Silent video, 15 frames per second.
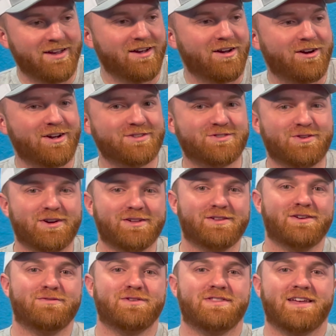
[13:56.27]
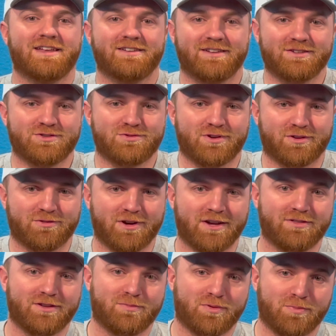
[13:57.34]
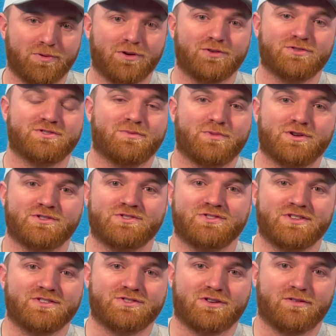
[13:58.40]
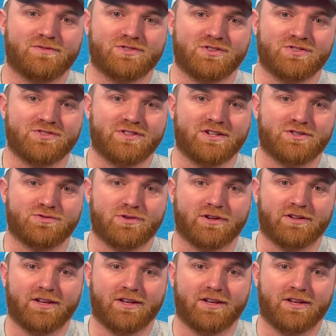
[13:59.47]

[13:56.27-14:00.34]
All right, so I live in that district, right, the proposed emergency services district,